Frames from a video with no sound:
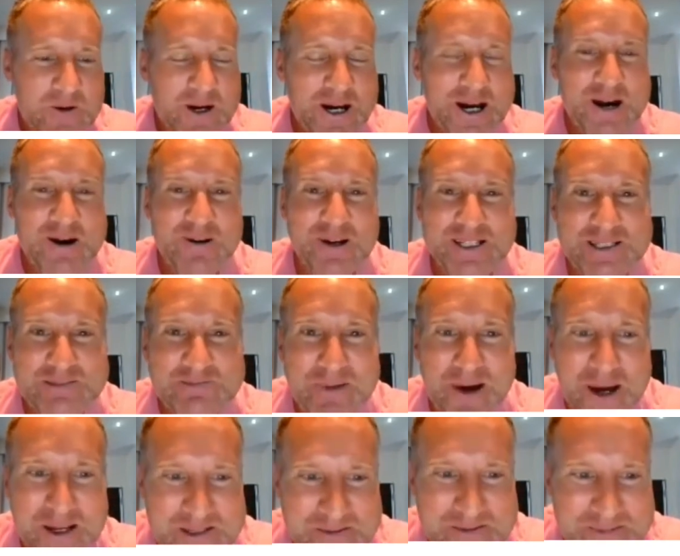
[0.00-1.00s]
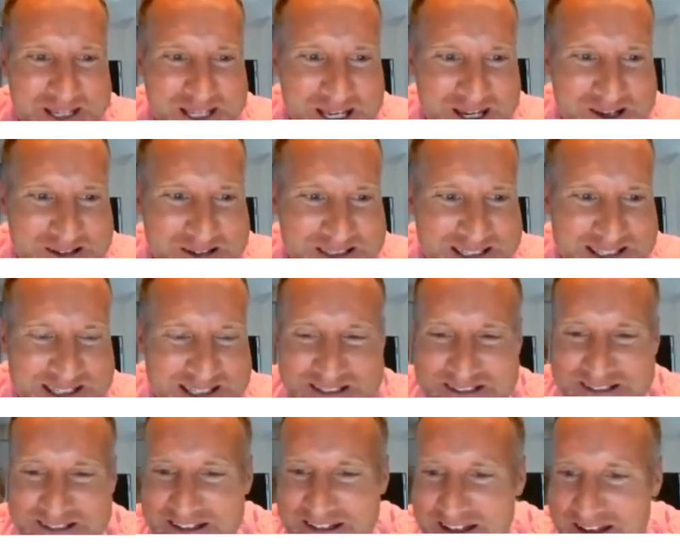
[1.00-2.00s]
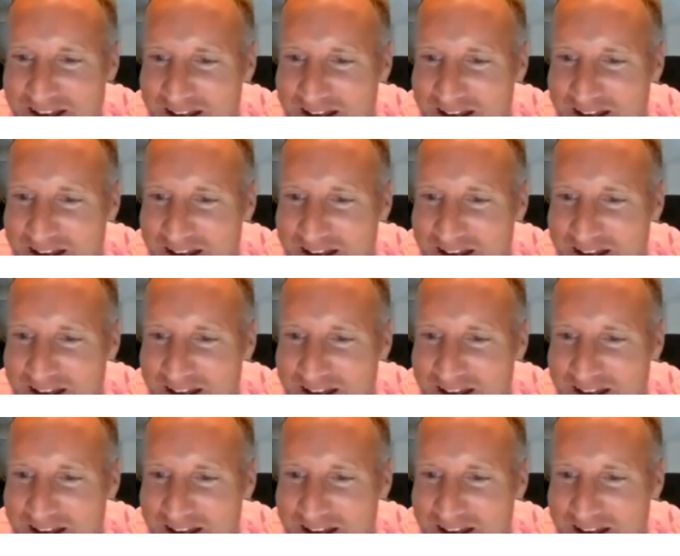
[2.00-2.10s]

What's Bartleby going to do?